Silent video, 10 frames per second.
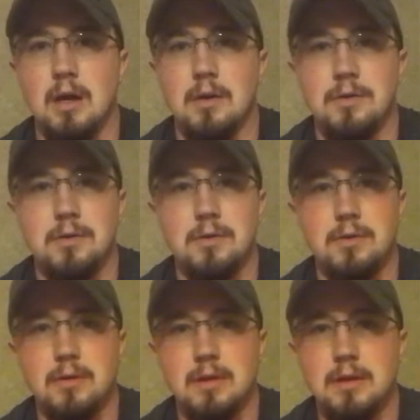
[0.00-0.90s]
You're
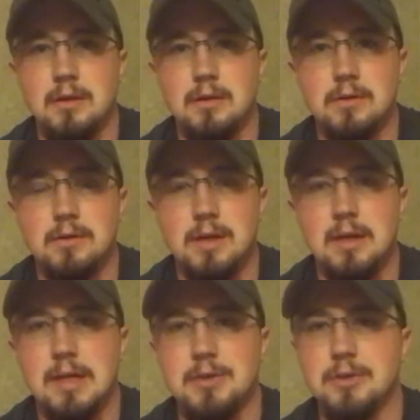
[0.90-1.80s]
going to learn
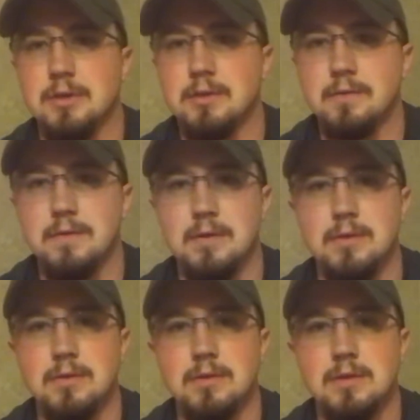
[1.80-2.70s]
how that trigger
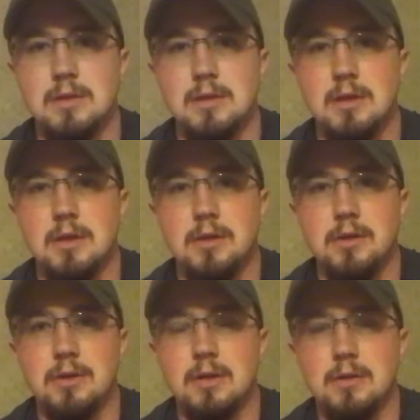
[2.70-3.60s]
feels.
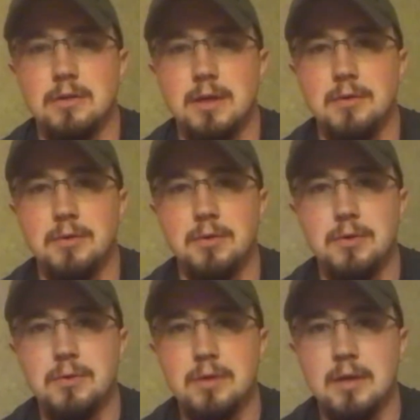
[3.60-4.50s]
You're going to learn how
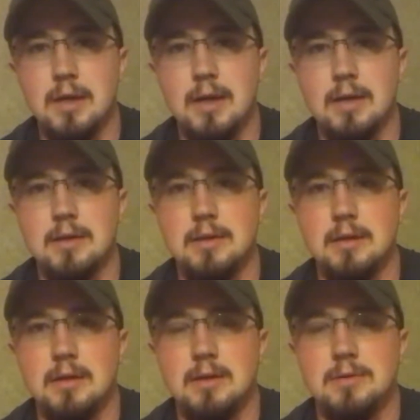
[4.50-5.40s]
you react
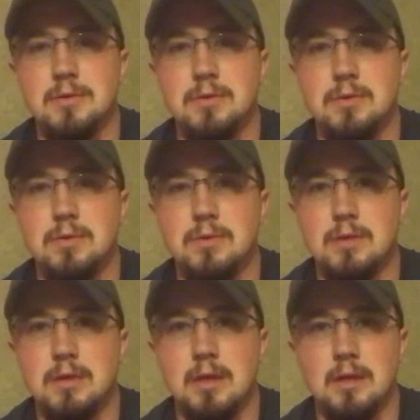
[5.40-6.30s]
to
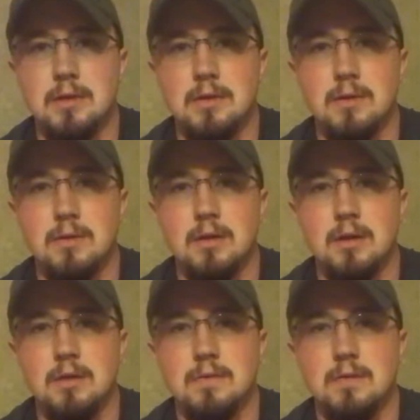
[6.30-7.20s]
the gun going
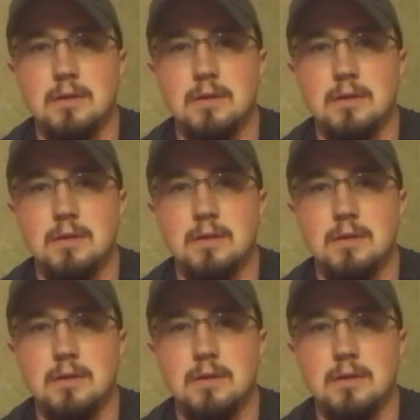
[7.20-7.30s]
off.